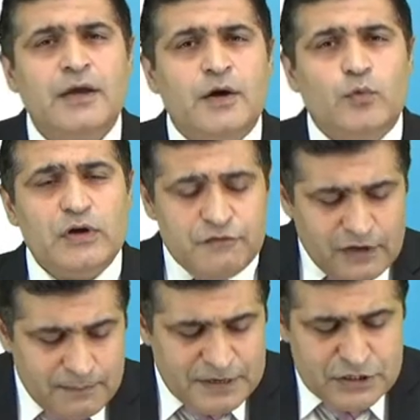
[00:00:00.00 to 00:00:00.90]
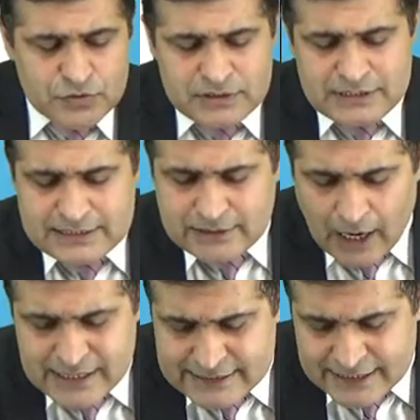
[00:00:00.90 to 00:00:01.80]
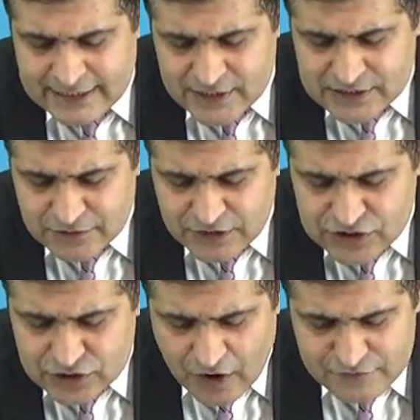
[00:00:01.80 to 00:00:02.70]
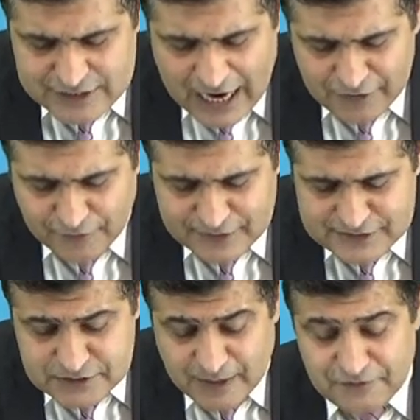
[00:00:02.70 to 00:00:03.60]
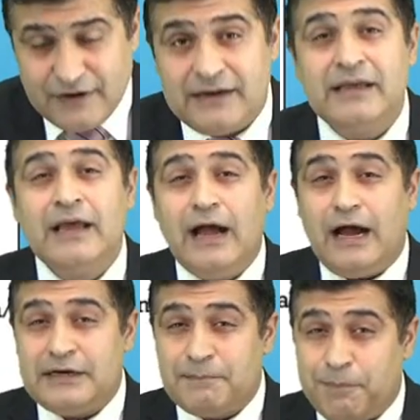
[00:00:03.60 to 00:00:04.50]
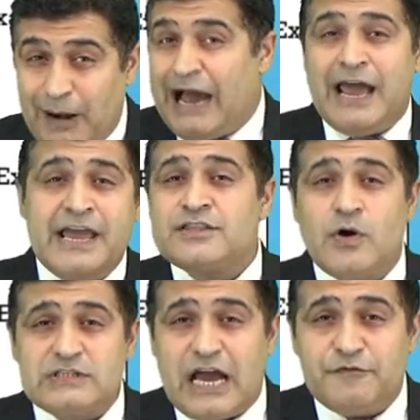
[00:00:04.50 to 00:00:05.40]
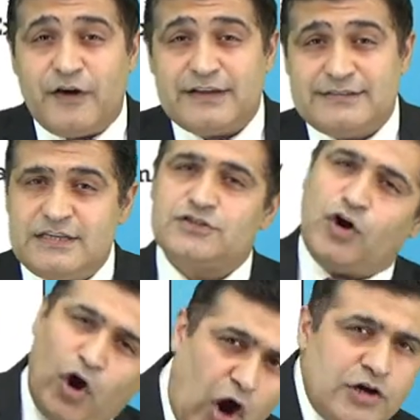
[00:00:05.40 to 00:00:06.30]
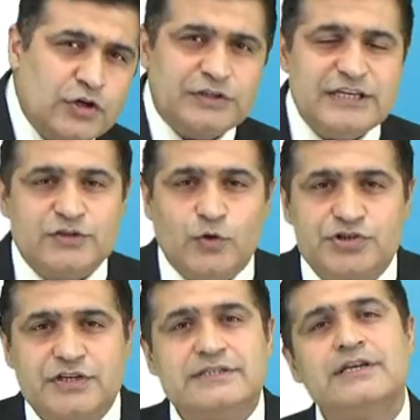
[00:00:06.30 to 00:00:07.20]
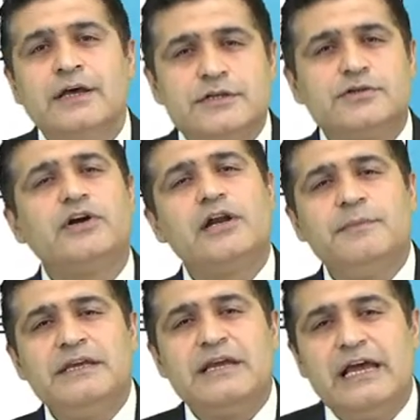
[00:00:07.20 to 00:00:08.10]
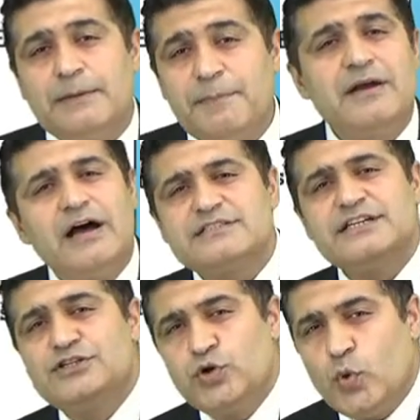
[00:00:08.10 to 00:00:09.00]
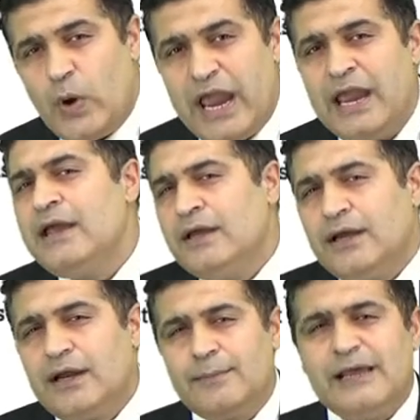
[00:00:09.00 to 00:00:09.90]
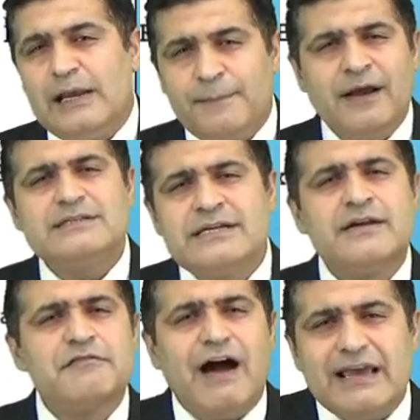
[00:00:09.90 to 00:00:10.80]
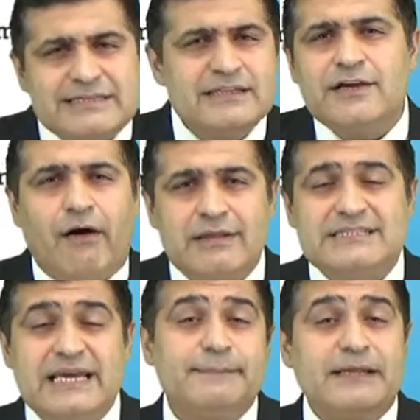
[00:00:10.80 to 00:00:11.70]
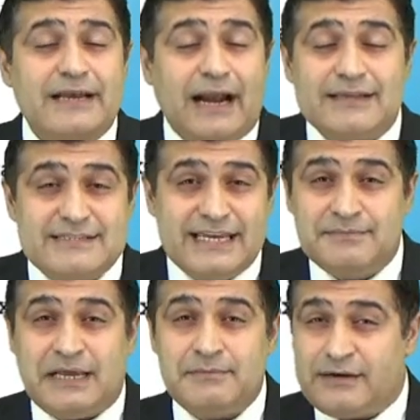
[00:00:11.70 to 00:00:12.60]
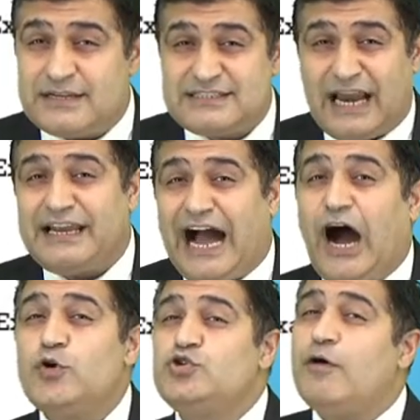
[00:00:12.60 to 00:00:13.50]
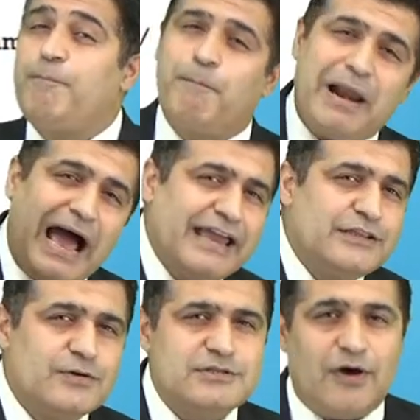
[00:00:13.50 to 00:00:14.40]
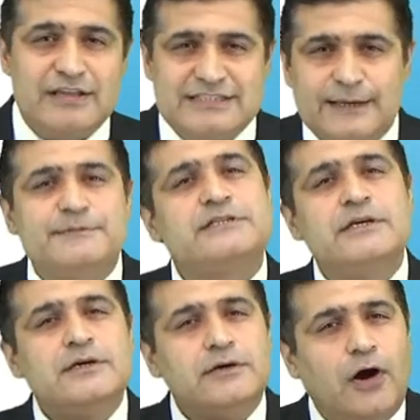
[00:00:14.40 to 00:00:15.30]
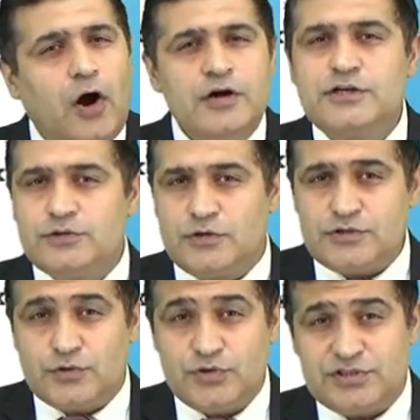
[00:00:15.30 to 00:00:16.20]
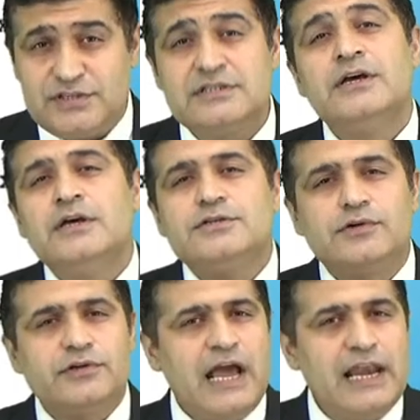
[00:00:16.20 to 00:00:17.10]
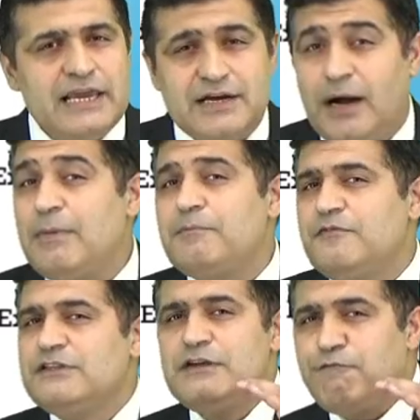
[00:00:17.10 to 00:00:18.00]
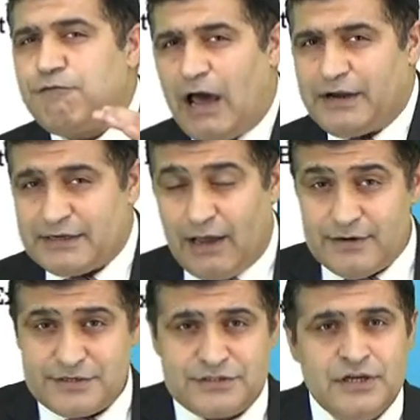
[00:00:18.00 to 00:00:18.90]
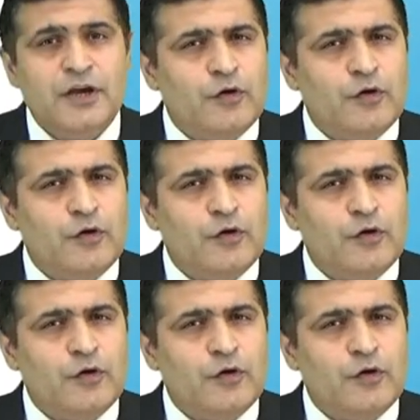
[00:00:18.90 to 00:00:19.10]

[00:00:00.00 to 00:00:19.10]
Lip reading: We will be doing the continuous revision of the IFRSs, my friend, and applying those IFRSs onto these questions. So it will be helping us in two way. It will be helping us in revising the concept and at the same time understanding how to apply those concepts onto those questions to really come up with the flying colors.